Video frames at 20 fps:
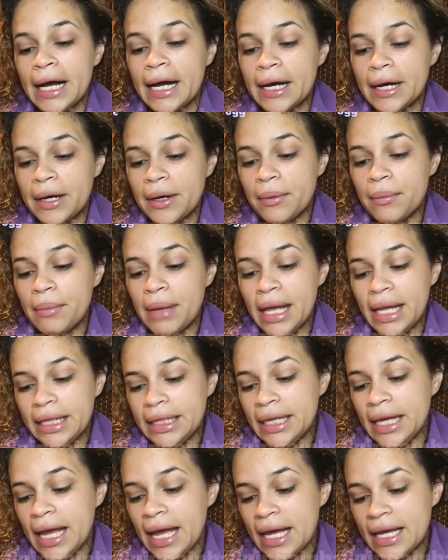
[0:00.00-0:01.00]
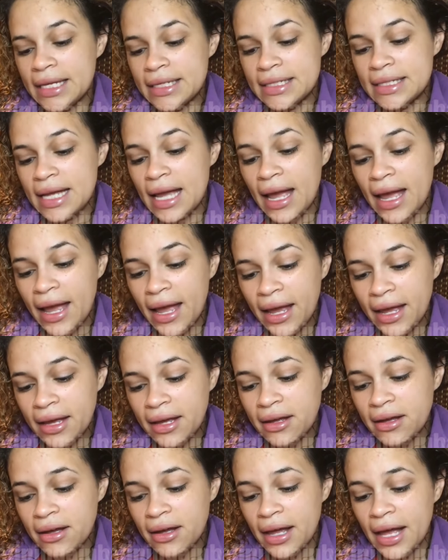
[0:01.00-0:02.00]
And it has
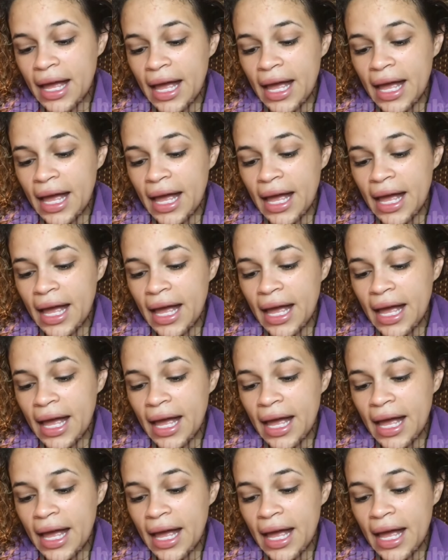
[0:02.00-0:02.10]
egg,